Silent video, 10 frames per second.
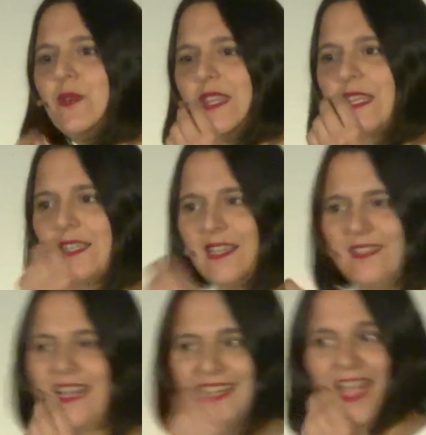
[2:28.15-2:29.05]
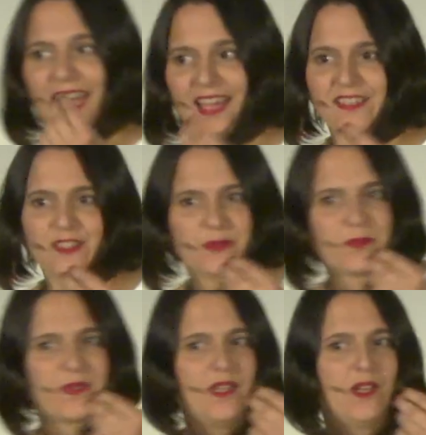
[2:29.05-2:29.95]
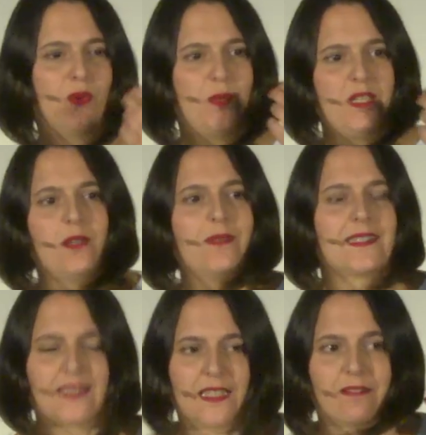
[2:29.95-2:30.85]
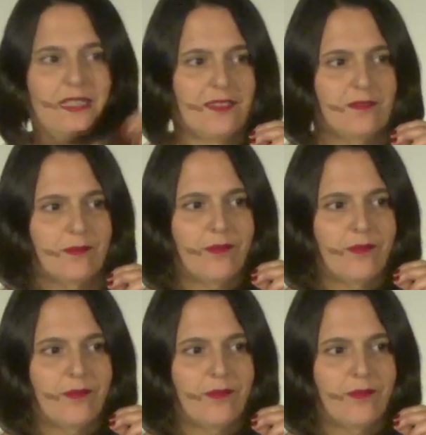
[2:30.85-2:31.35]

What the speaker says: with a cat, we know a secret